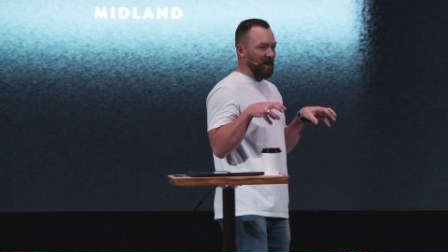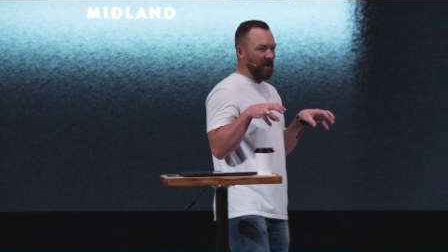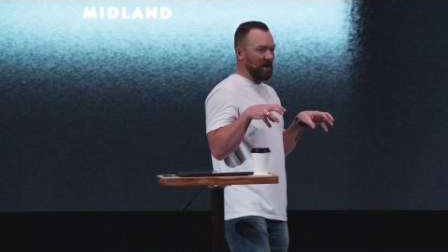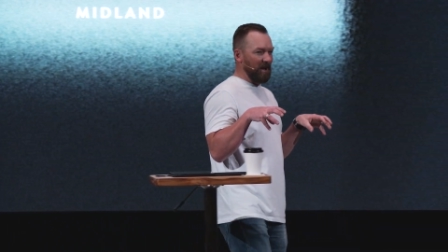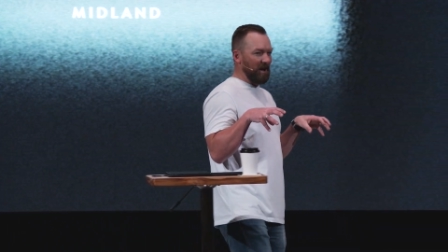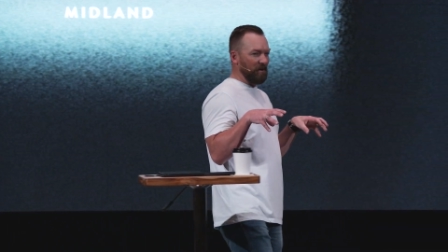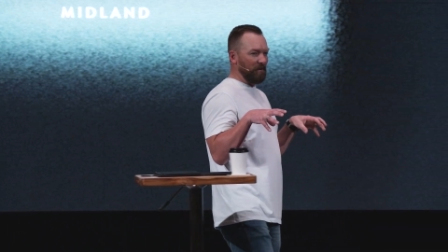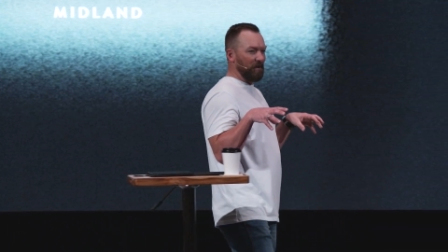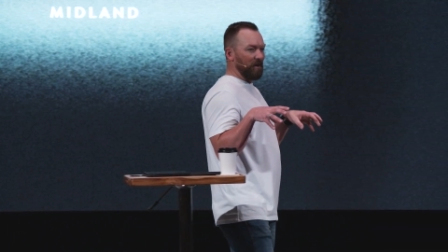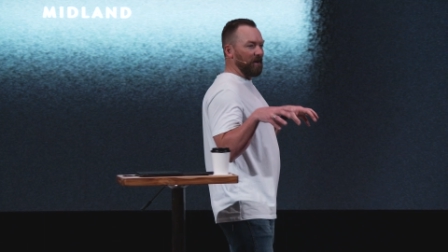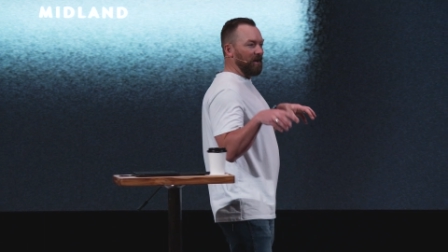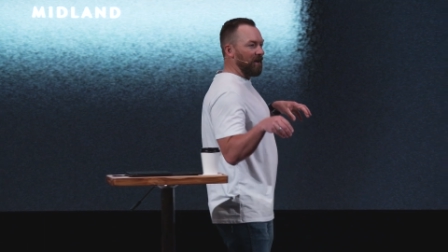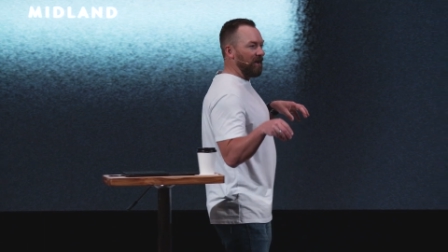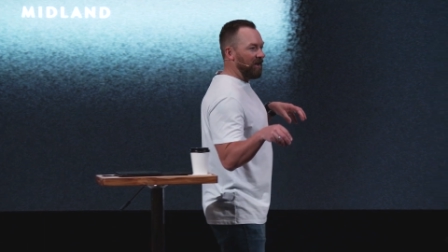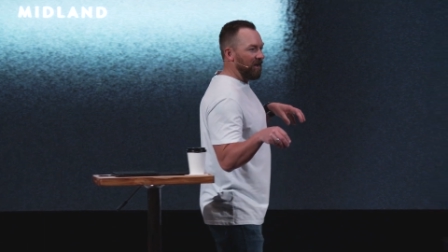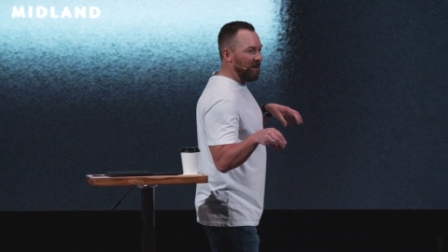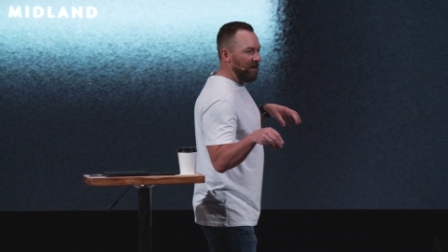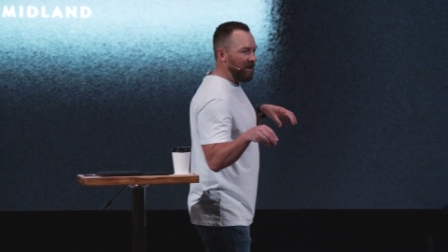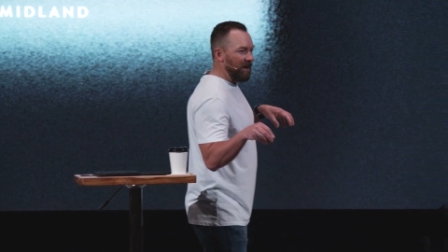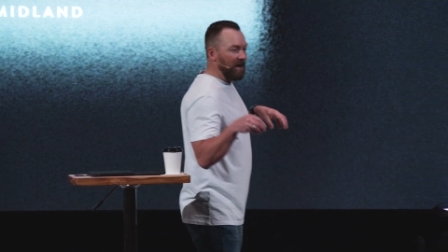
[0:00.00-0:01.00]
I,
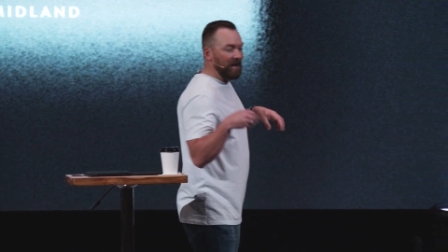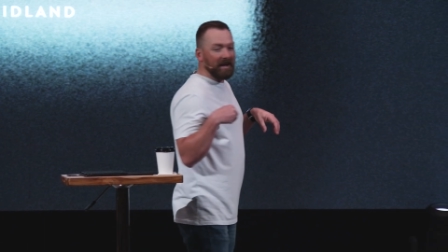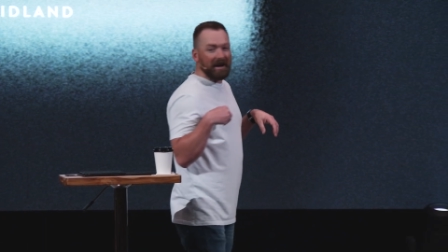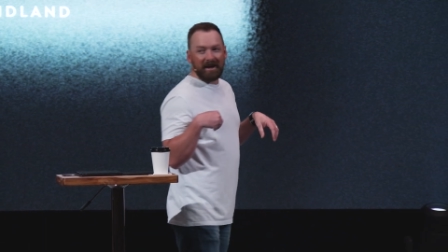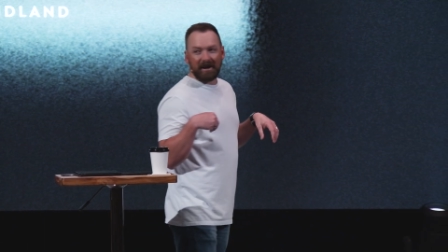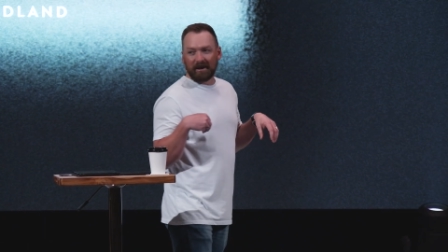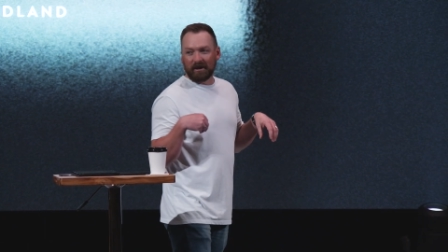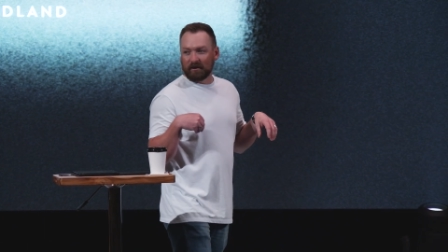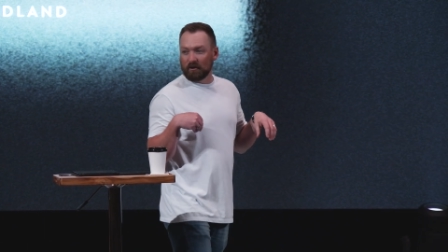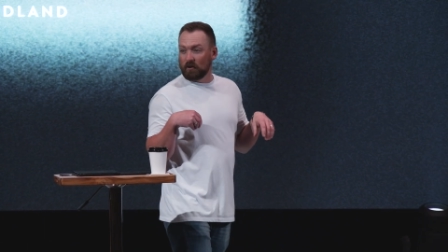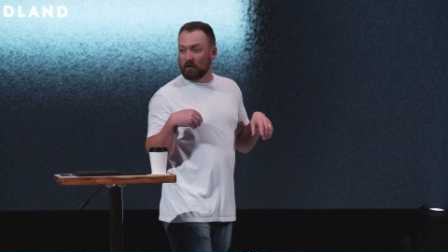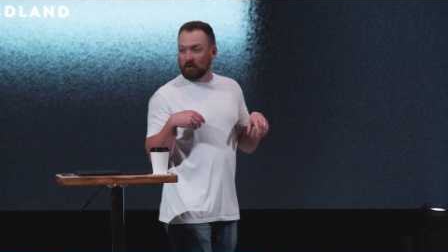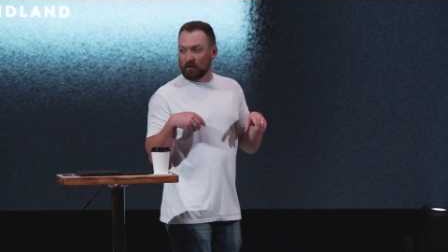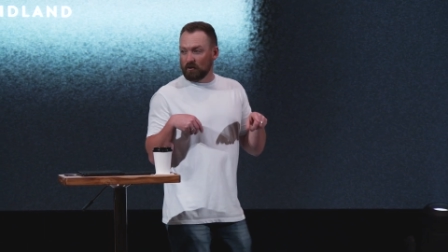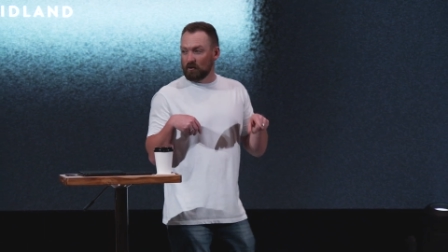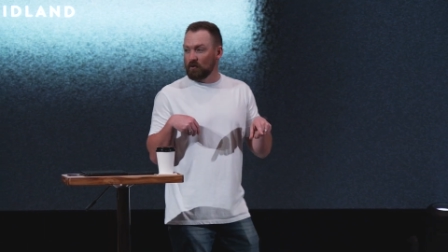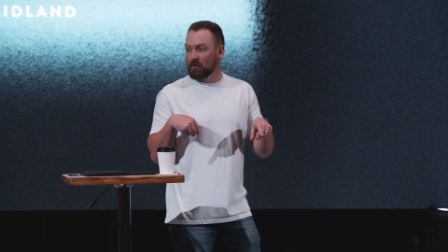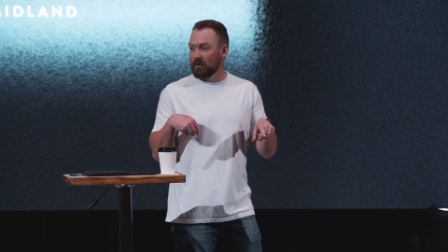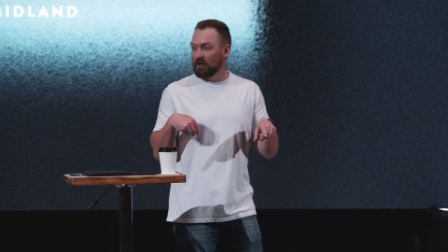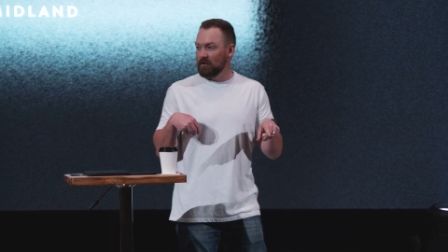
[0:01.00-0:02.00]
I got it. You,
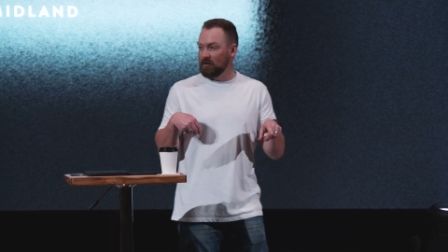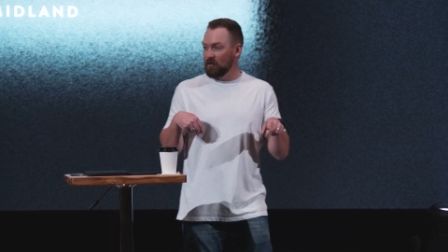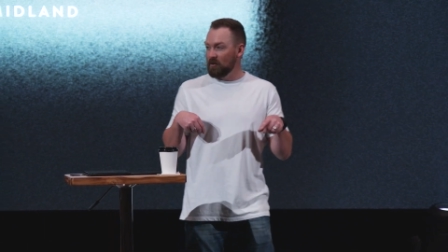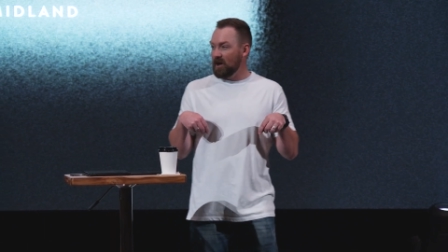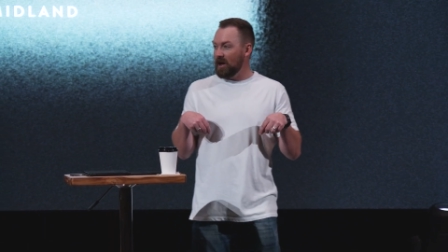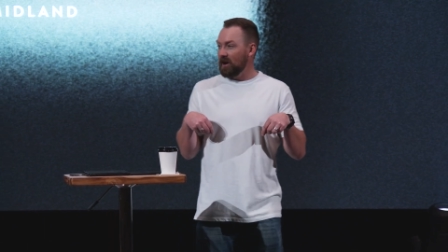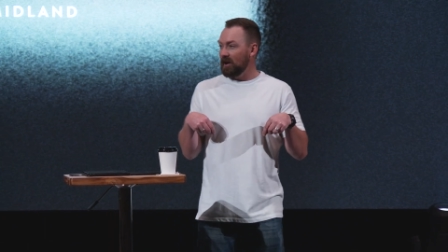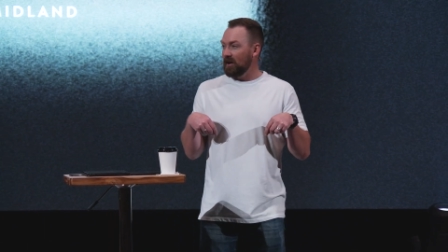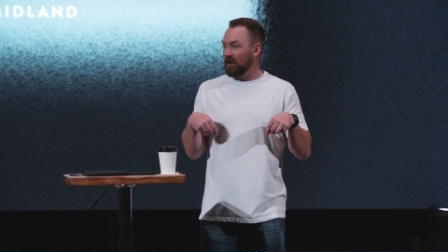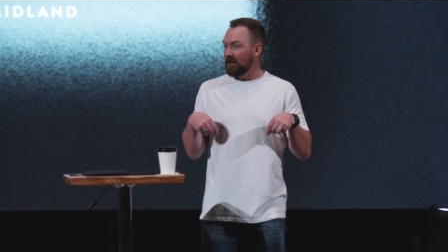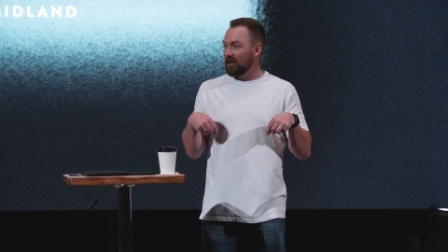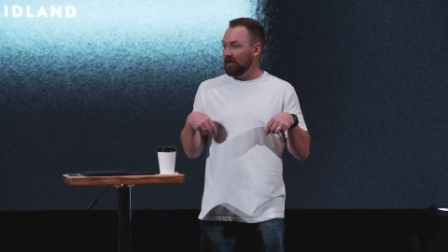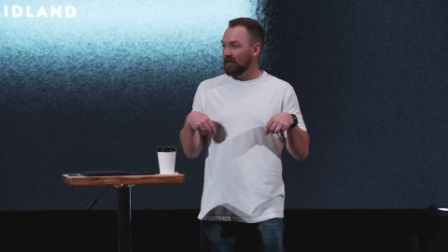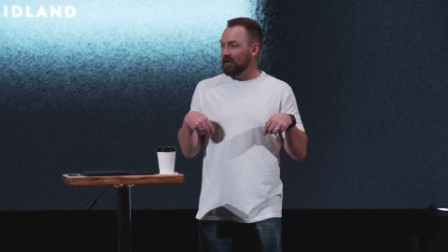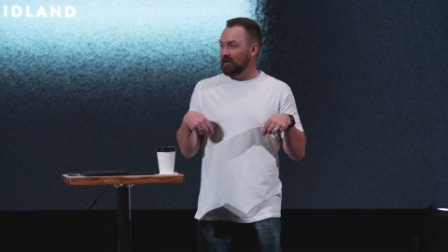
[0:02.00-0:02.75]
you, you got it?